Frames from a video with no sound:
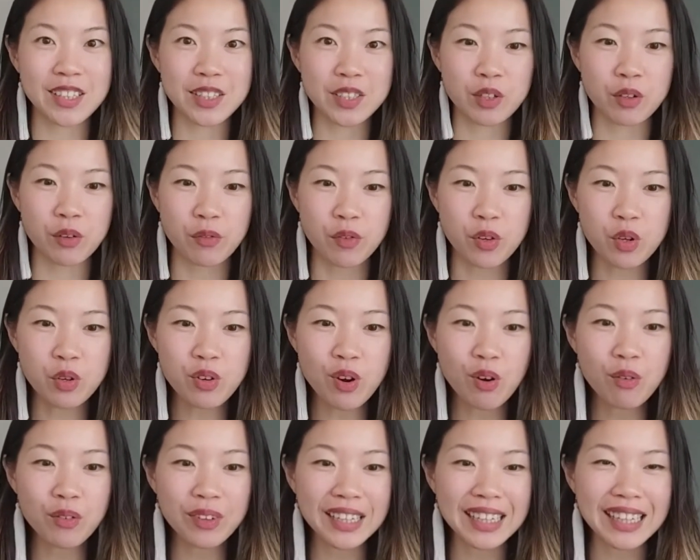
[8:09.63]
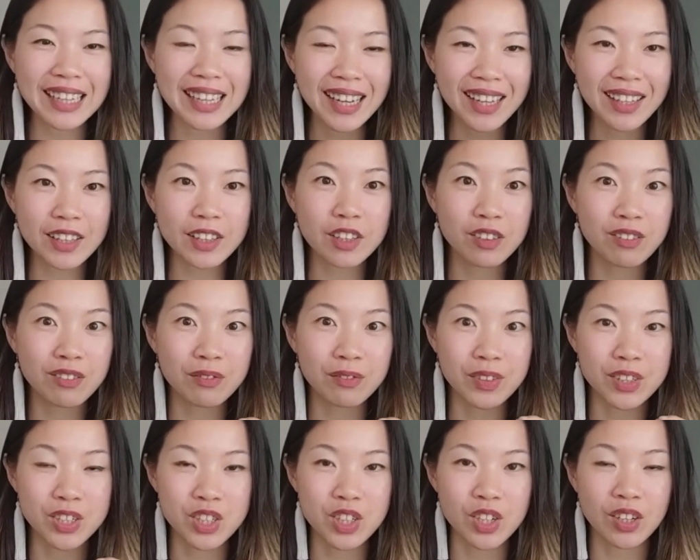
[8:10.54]
So if you don't get the
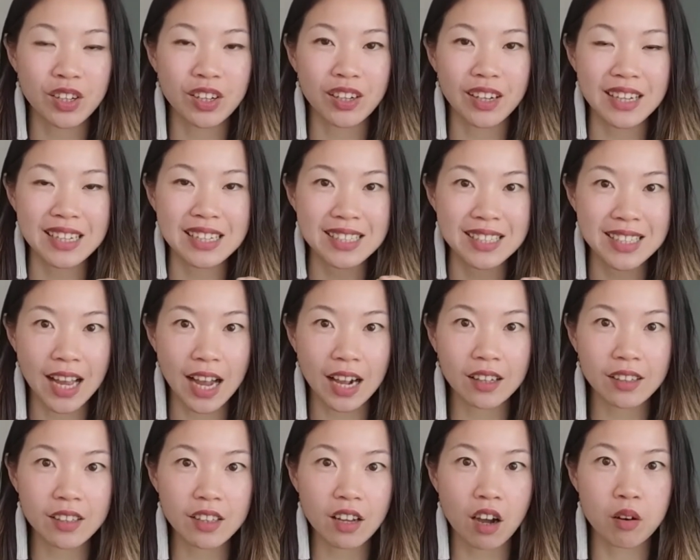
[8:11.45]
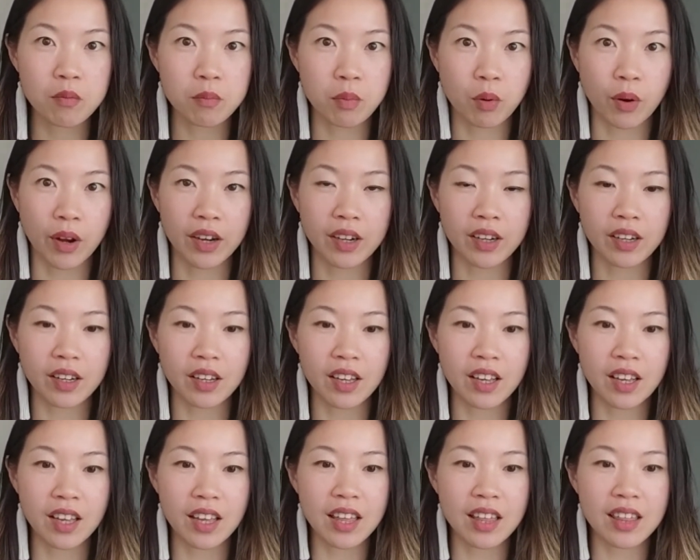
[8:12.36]
vision exactly on point,
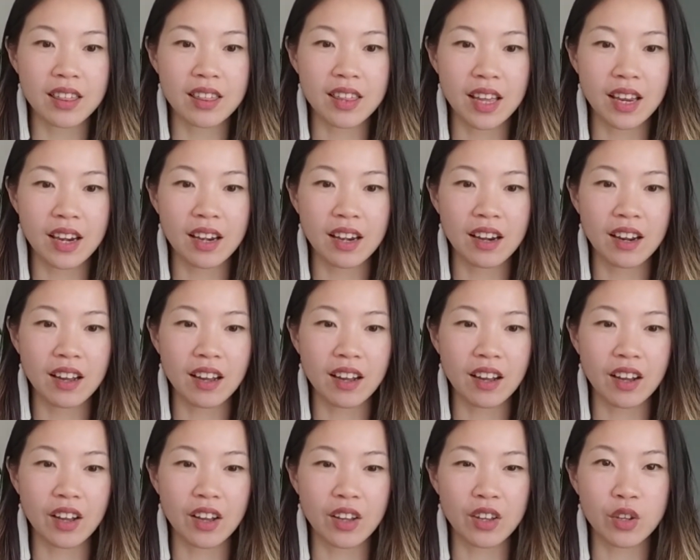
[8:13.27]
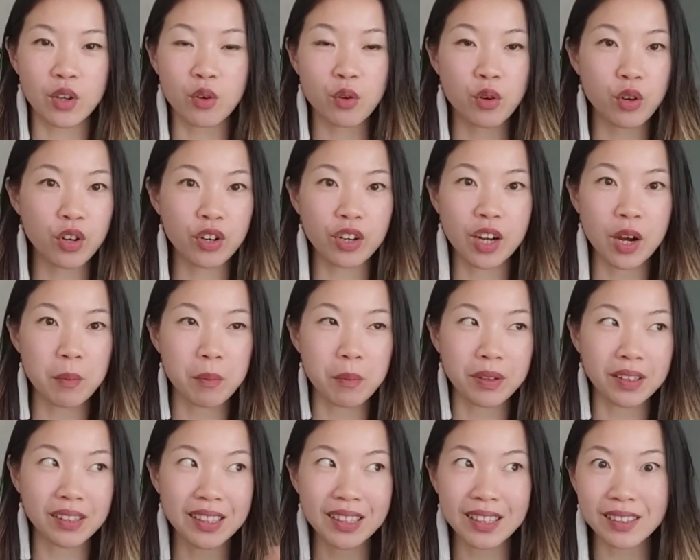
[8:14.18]
then you could
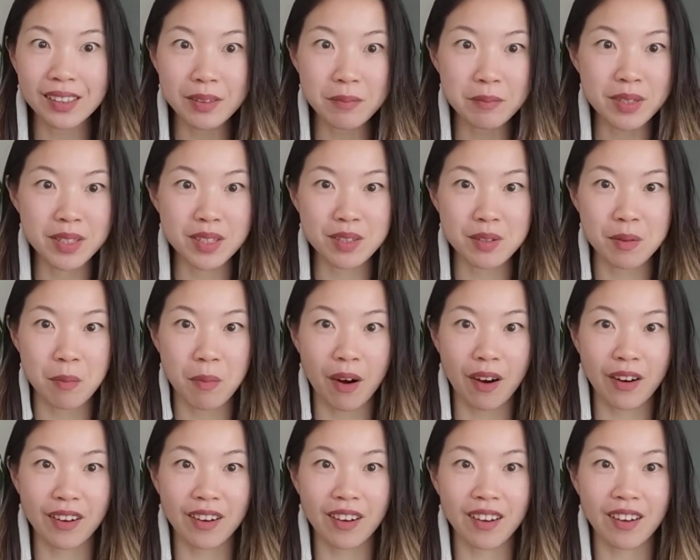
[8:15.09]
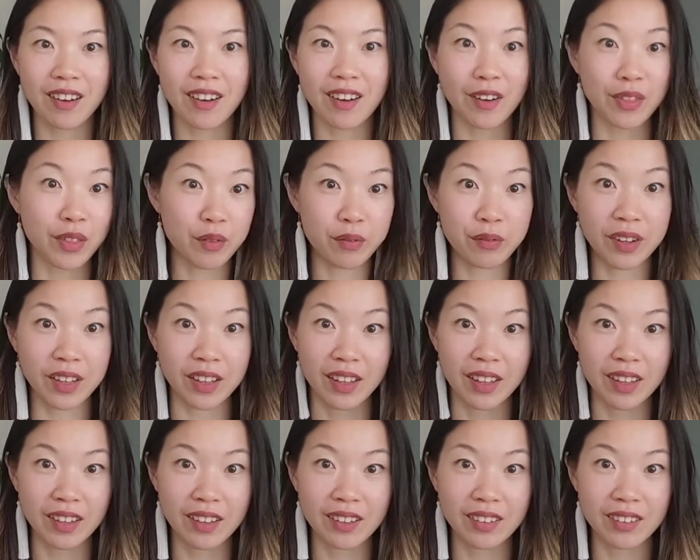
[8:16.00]
completely miss the mark on the
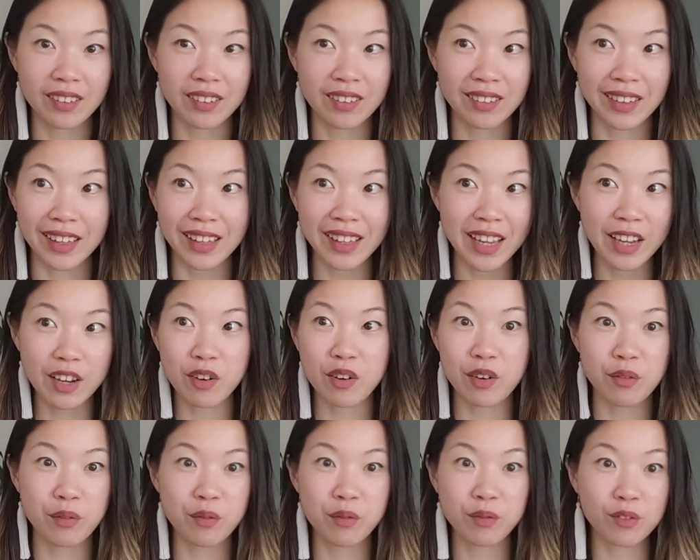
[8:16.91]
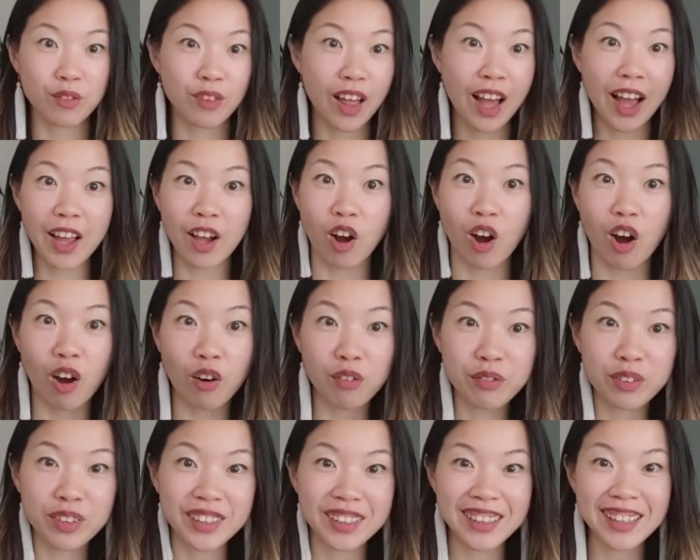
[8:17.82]
feeling. Like, it could fly
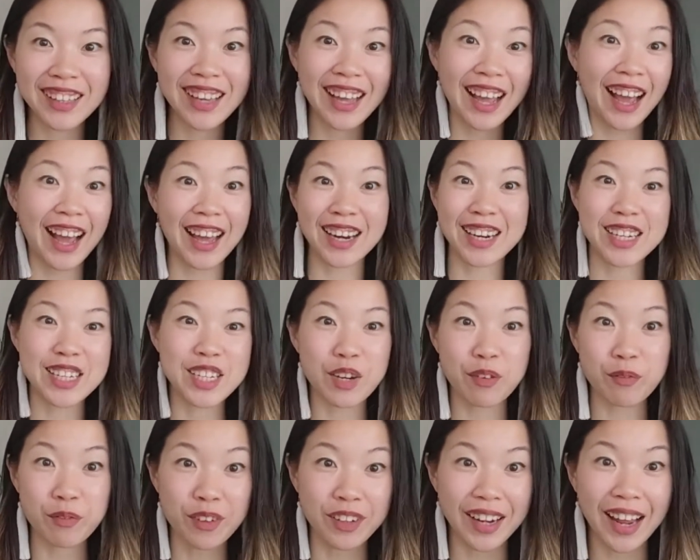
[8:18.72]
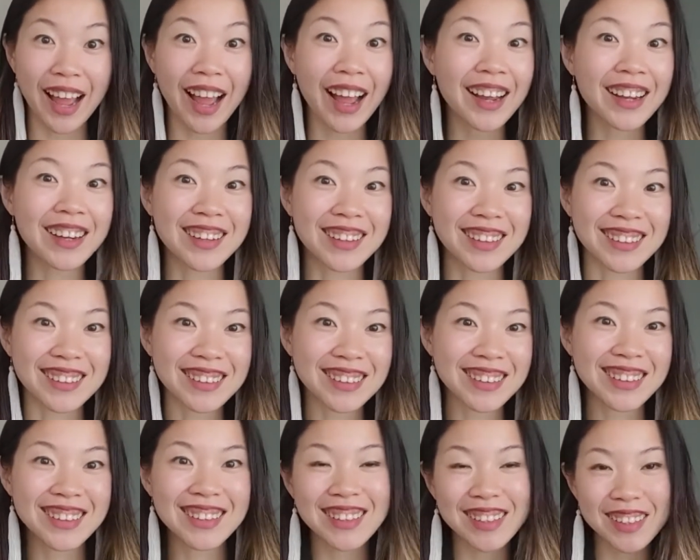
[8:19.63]
off at a different
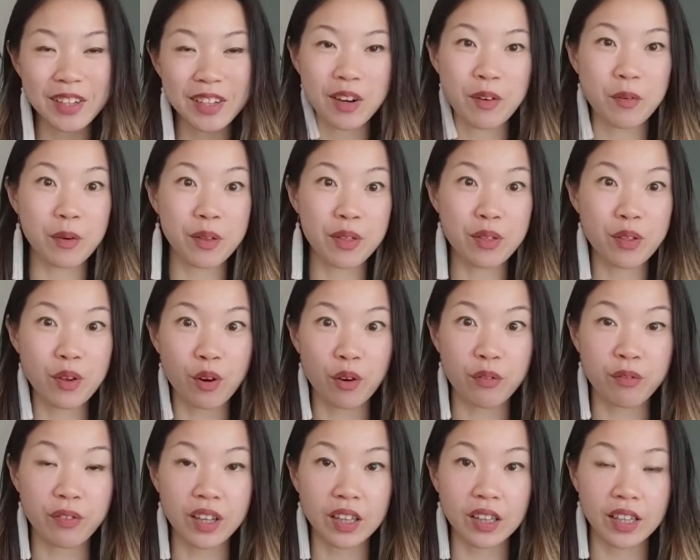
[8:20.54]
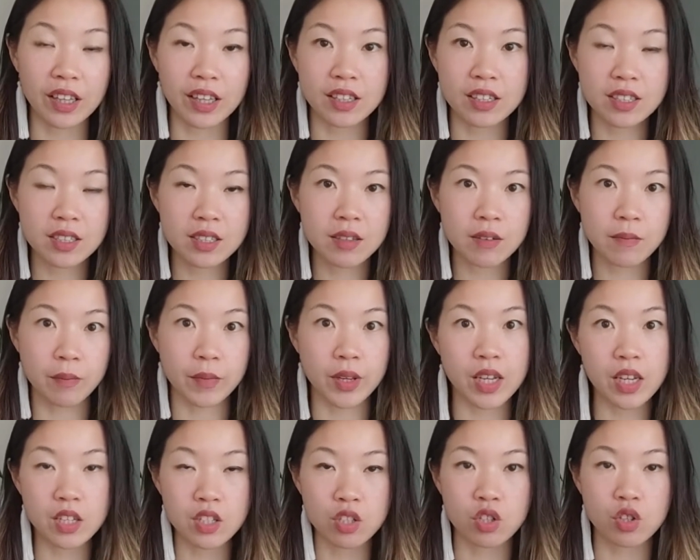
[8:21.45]
angle with your feelings,
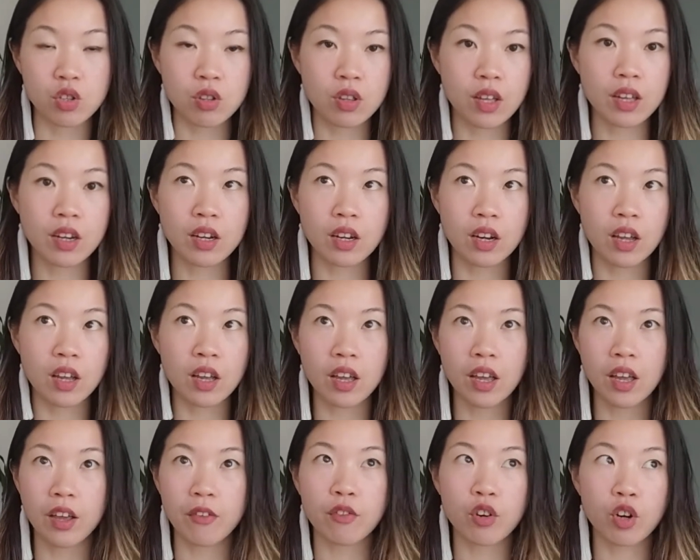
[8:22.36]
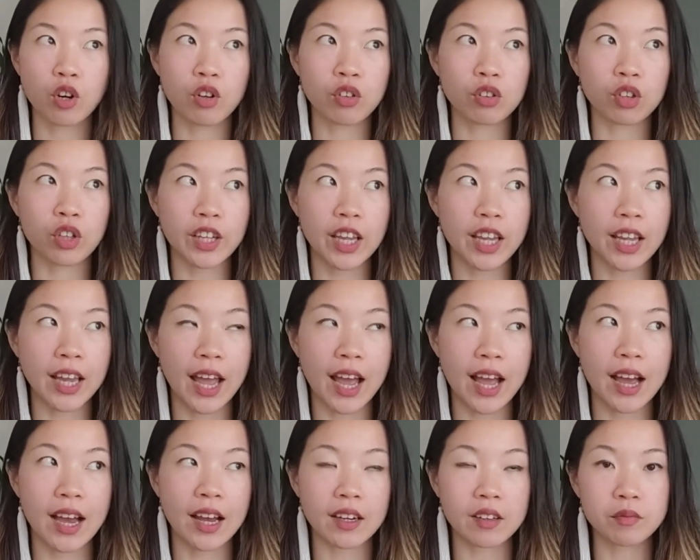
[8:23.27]
because then if you're looking
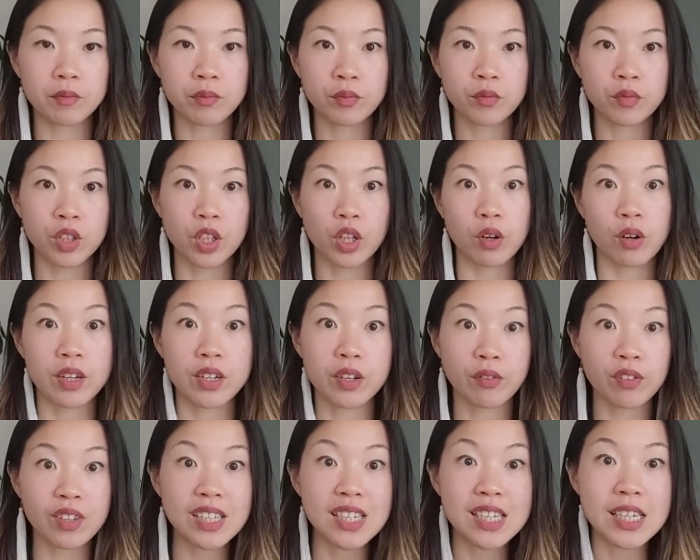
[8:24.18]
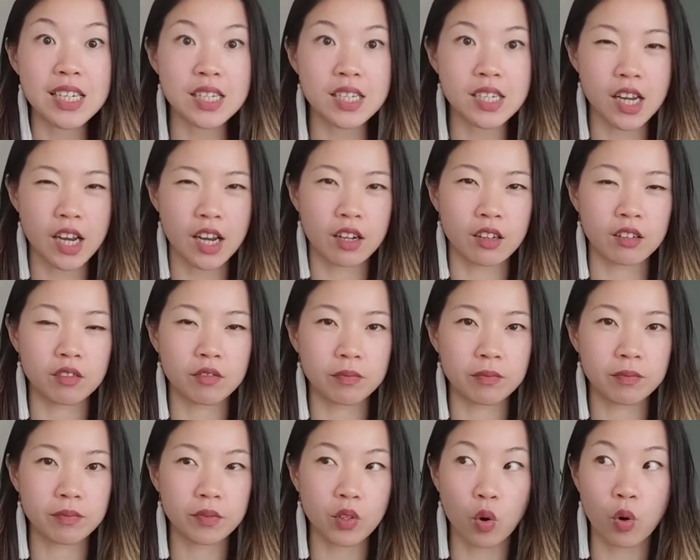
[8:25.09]
at, a different
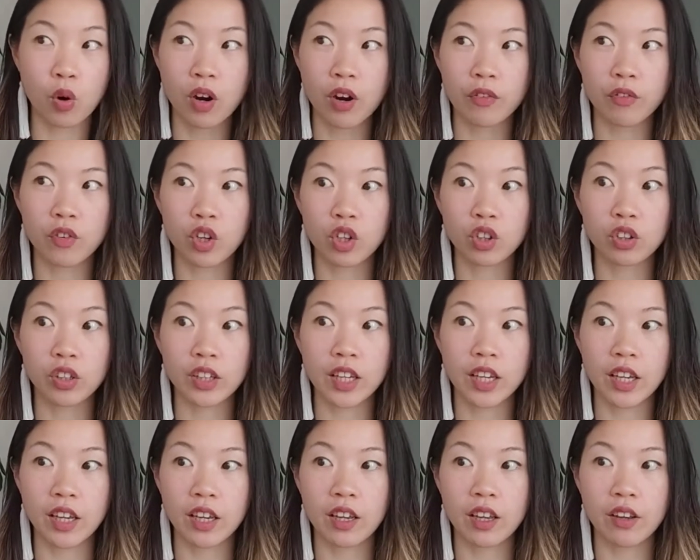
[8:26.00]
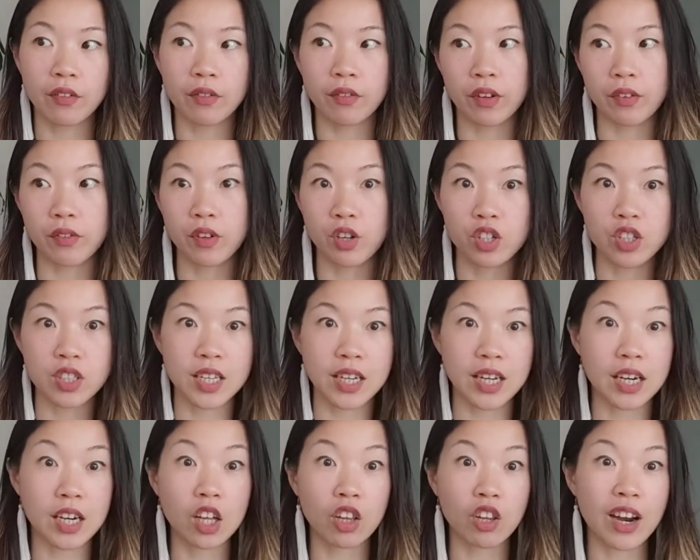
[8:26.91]
detail, or if you're looking, if there's
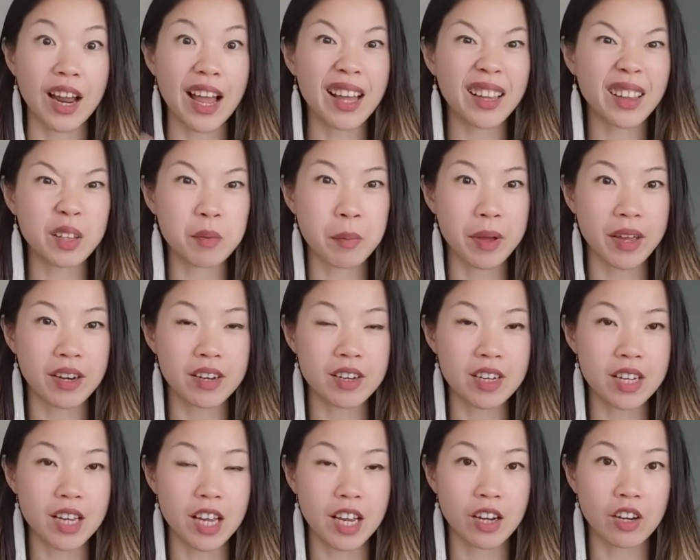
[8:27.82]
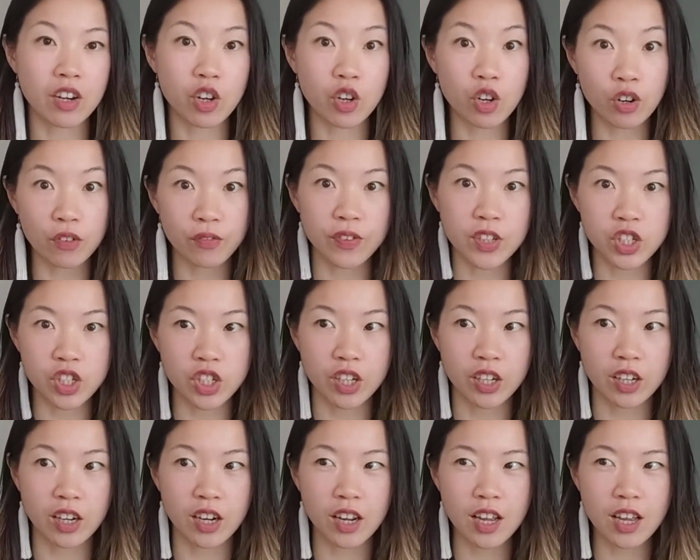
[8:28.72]
like another element in your
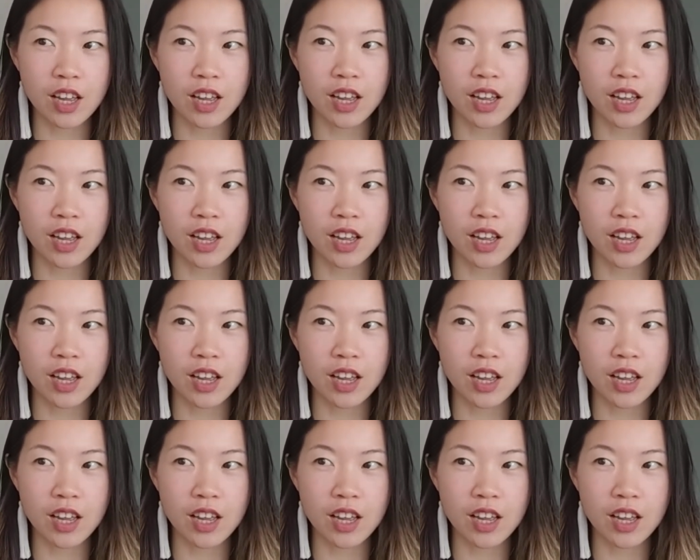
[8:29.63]
vision